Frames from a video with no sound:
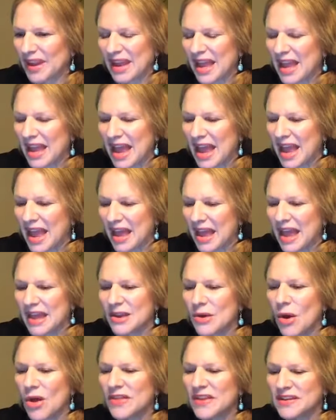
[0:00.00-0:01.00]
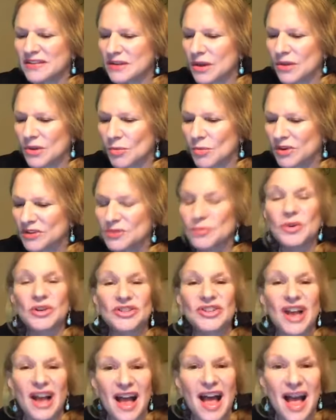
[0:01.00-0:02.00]
and all these other ones,
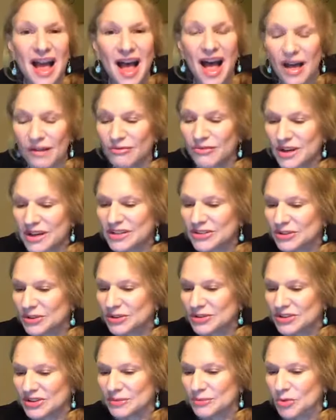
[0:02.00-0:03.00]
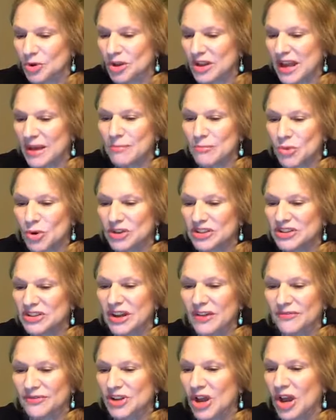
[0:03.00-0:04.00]
which I'll research and we'll get more
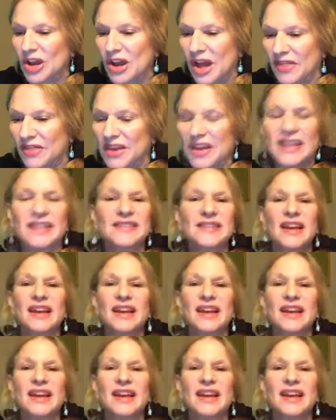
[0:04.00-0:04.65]
stuff done on these.